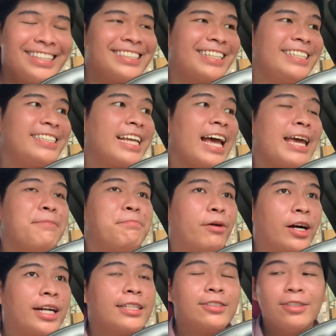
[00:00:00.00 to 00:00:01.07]
Since I
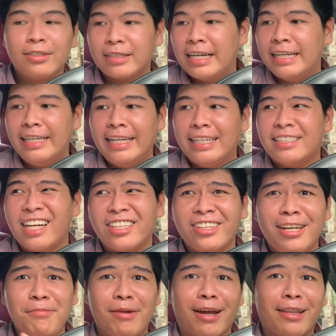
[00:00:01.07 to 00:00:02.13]
parked already, it's
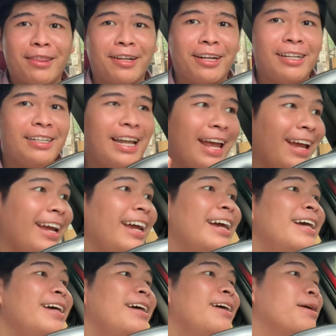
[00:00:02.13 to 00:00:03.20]
actually my third day
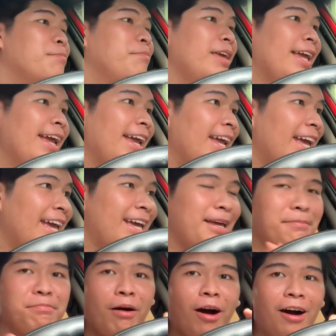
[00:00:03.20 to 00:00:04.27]
being
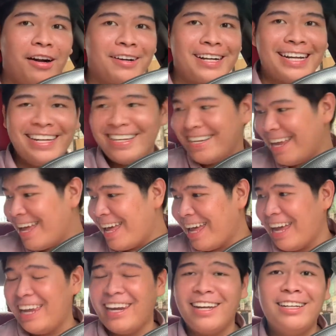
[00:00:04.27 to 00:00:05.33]
a parent,
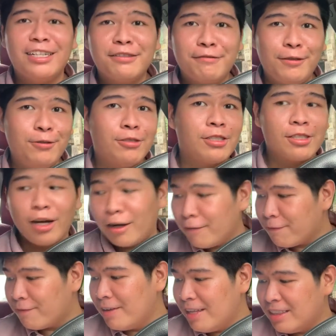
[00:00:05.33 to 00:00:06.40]
and I got few stuff.
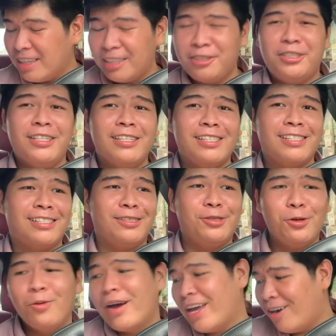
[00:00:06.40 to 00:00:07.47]
Let's just
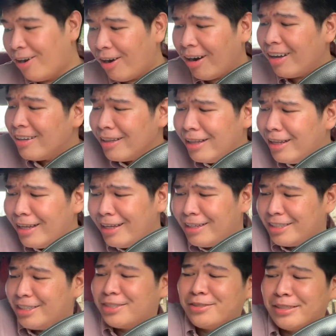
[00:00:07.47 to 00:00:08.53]
do a haul
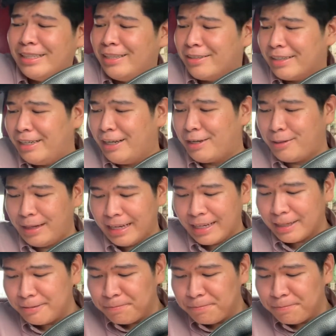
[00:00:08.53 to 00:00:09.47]
just really, really quick.